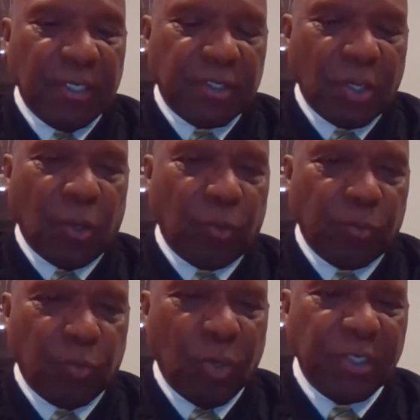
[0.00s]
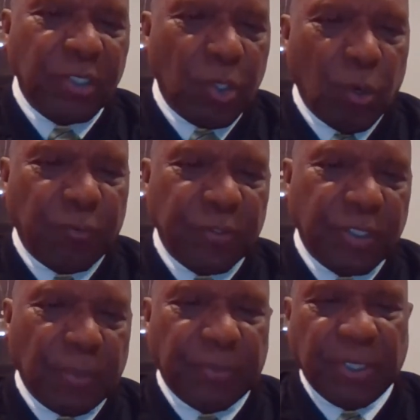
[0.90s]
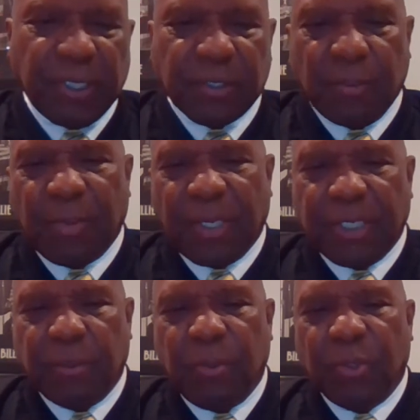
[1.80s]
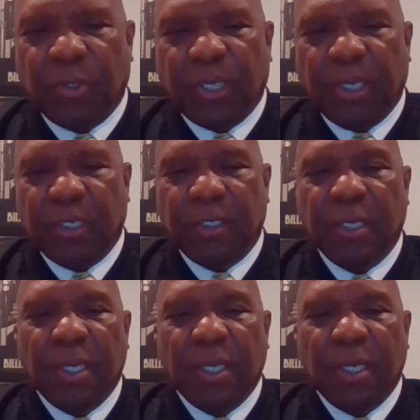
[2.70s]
So, want to go over something that somebody communicated